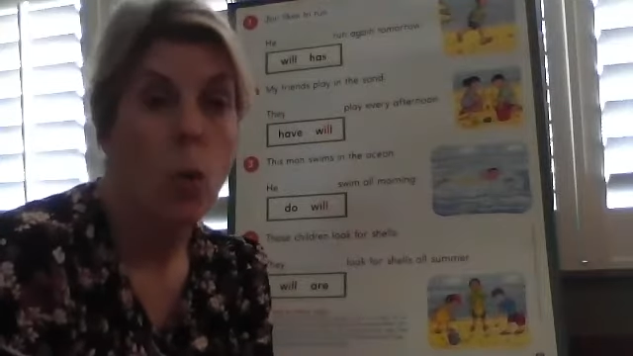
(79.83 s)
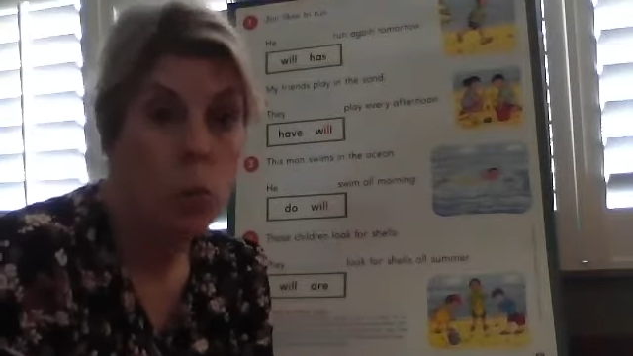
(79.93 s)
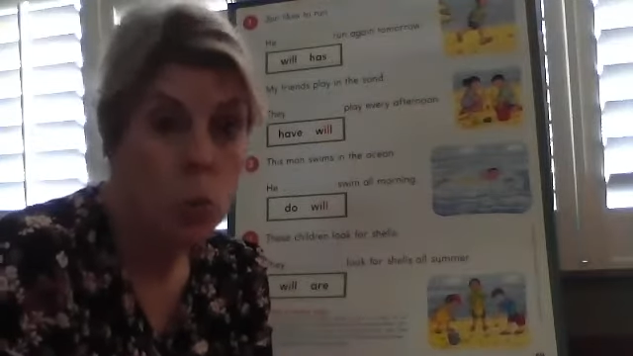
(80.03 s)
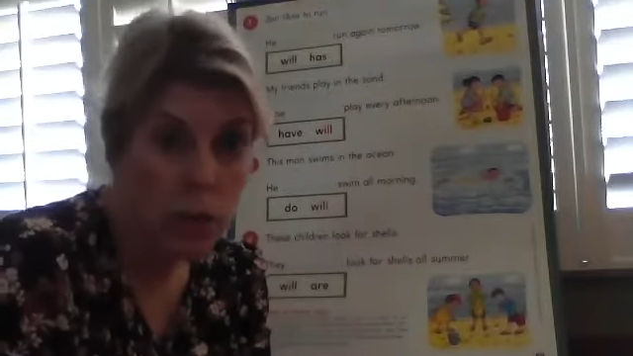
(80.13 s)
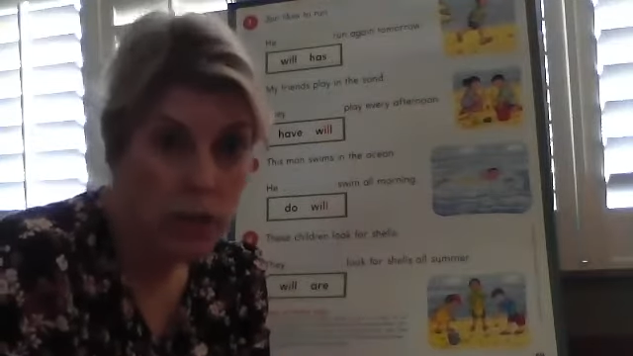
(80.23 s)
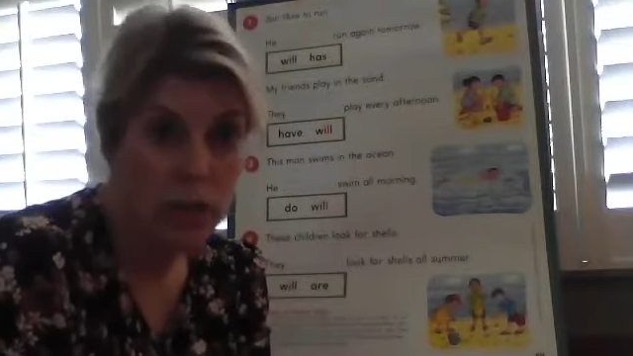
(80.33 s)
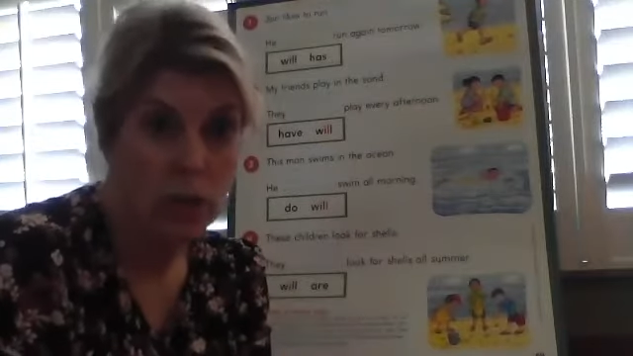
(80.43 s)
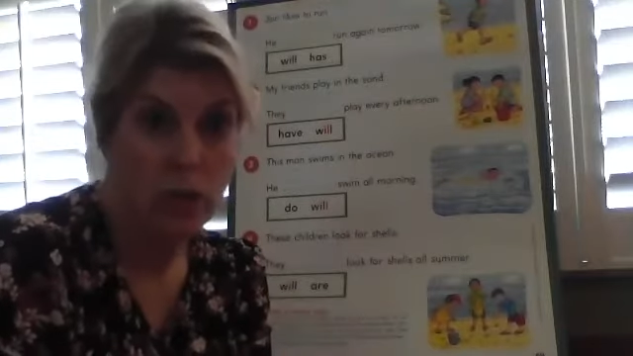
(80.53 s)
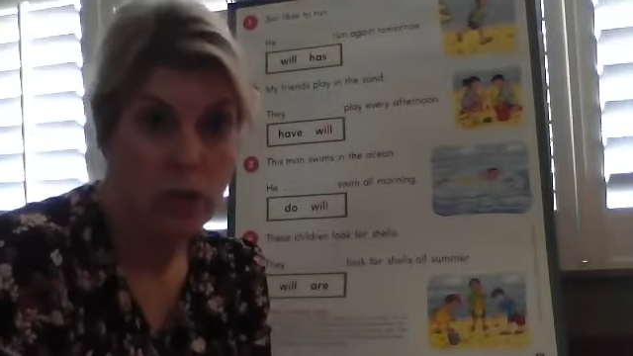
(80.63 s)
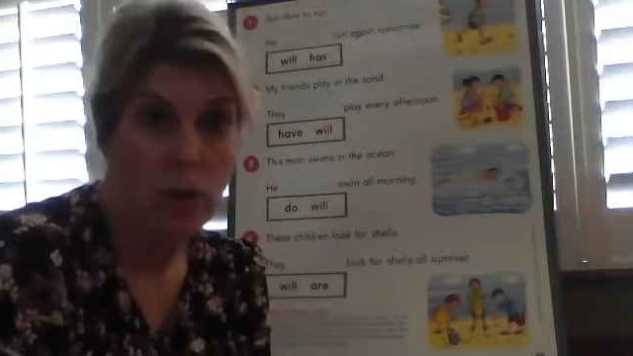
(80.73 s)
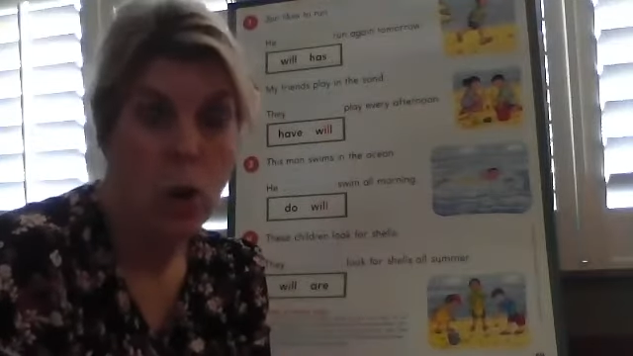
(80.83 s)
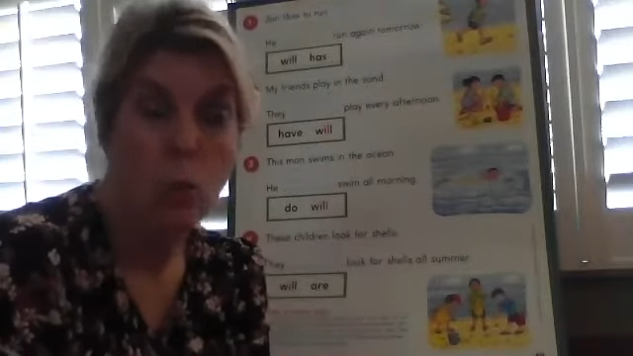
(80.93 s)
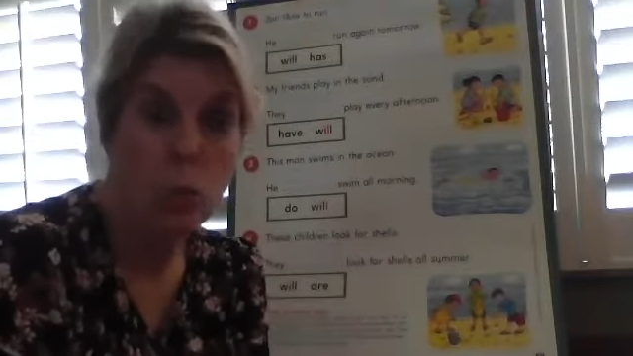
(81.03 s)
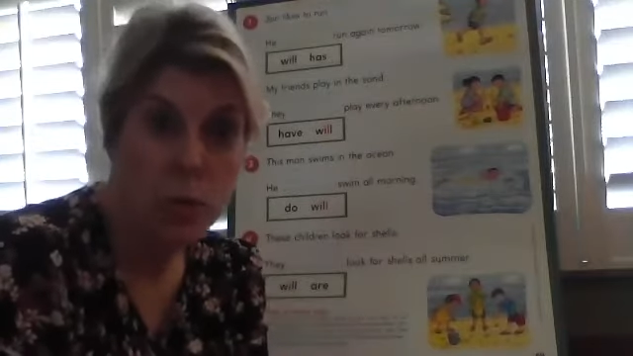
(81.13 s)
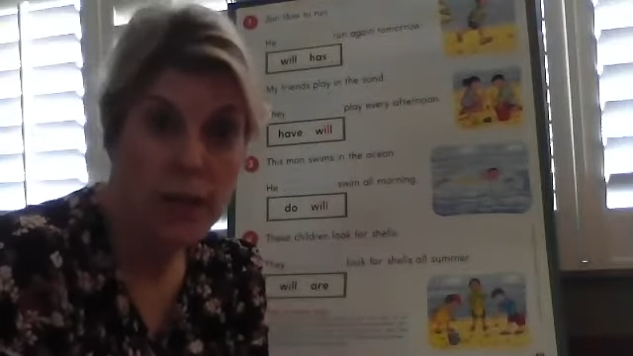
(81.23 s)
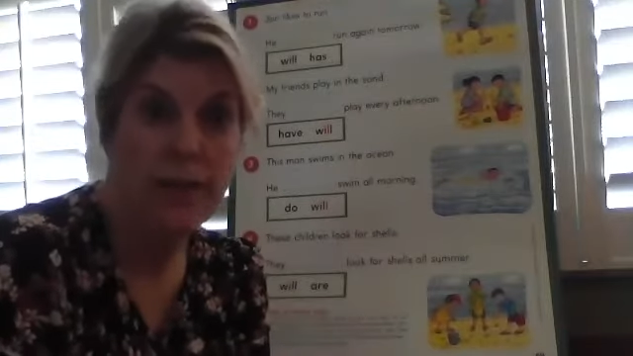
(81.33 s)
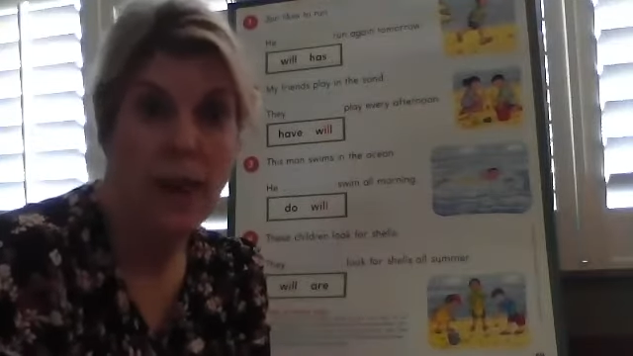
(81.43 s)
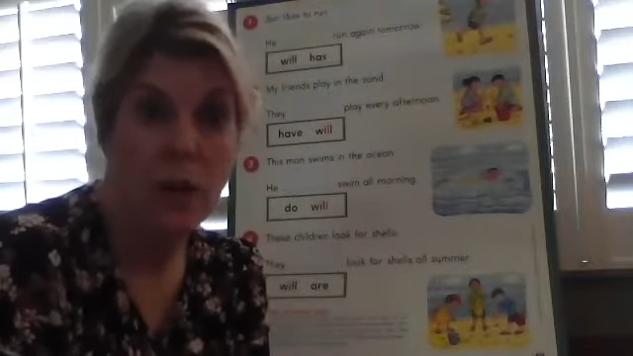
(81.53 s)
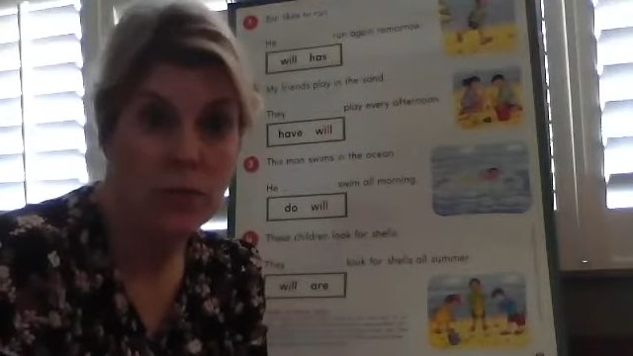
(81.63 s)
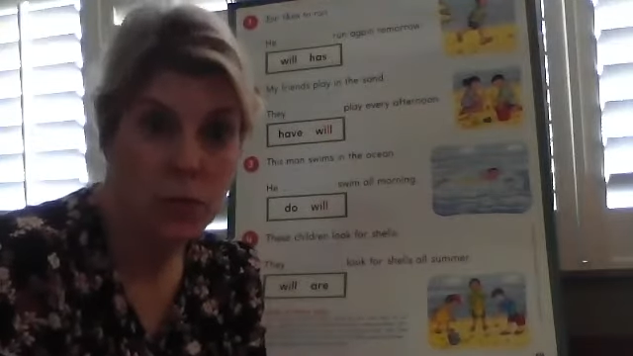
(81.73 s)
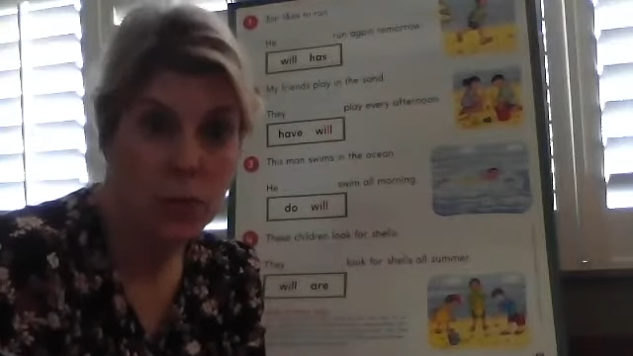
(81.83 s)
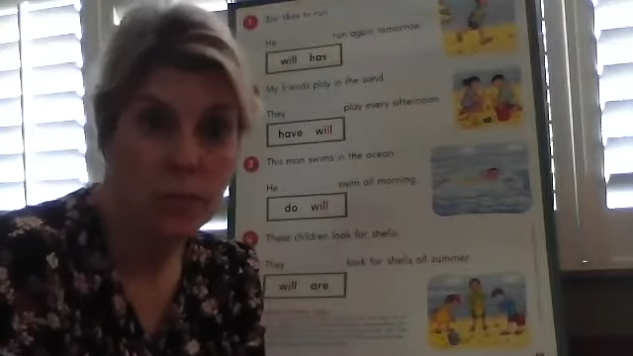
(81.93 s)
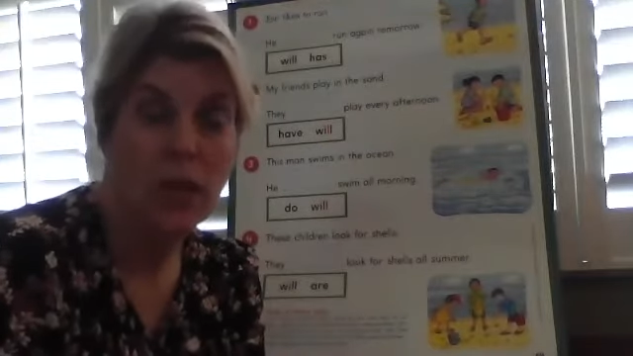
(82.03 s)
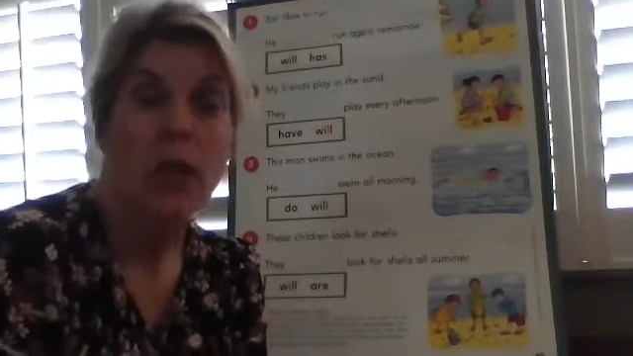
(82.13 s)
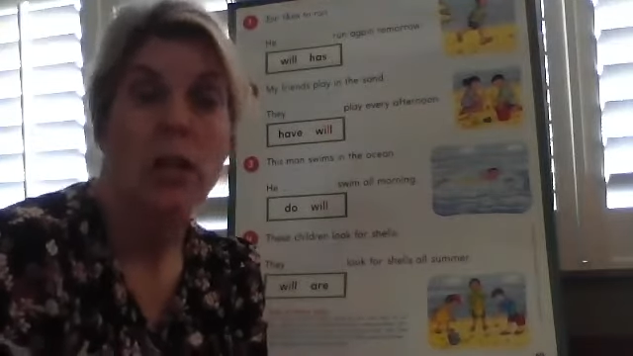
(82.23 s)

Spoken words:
will with our verb